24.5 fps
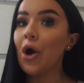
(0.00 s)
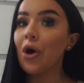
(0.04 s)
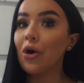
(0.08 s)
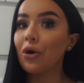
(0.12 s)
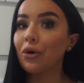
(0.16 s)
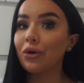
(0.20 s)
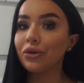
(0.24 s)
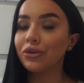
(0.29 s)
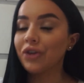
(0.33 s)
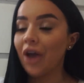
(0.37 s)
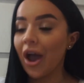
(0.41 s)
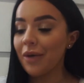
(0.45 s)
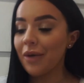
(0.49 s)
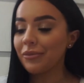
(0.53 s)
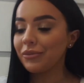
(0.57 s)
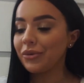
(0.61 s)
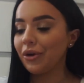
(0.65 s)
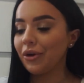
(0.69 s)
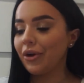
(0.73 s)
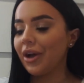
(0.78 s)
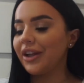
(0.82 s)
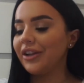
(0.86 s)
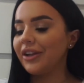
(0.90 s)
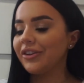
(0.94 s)

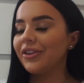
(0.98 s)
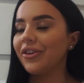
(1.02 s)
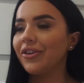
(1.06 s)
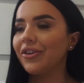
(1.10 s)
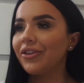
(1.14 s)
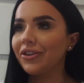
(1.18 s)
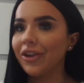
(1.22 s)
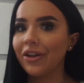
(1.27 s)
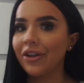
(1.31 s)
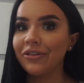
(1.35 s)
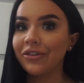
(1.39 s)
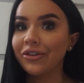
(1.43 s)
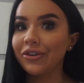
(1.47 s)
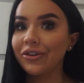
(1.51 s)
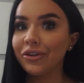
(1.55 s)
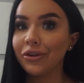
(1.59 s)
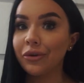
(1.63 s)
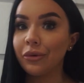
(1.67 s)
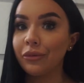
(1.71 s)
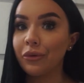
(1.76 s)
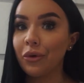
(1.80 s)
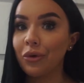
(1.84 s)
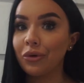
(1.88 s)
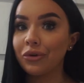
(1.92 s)
autumnal and it's got nothing to
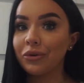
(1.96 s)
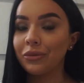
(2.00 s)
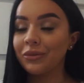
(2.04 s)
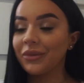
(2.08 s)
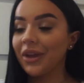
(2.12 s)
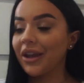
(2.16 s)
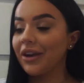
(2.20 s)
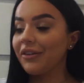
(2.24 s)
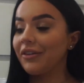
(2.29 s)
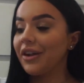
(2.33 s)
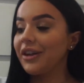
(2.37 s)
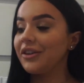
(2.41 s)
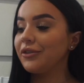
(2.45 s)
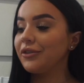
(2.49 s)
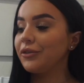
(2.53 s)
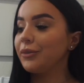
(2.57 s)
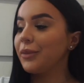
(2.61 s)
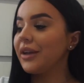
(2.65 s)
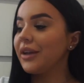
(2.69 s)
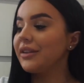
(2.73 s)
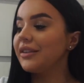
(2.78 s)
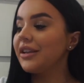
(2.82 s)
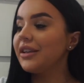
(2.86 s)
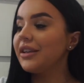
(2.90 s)
do with autumn decorations,
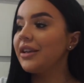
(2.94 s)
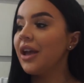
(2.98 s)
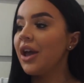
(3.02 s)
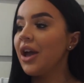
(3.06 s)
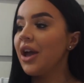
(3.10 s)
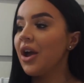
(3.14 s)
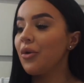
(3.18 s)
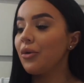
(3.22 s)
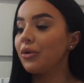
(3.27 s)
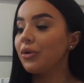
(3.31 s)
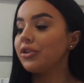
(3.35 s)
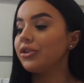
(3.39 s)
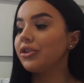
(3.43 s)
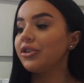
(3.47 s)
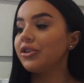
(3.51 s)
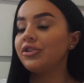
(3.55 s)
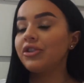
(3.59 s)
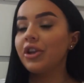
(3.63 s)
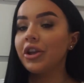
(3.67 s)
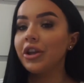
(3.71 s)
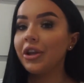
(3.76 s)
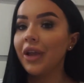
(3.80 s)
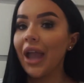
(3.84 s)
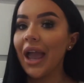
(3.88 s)
but I did want to
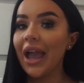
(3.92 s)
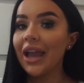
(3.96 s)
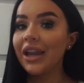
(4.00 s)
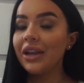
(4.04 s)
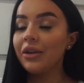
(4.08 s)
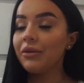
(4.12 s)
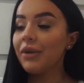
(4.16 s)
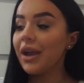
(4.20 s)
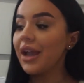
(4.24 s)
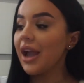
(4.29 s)
show you anyway.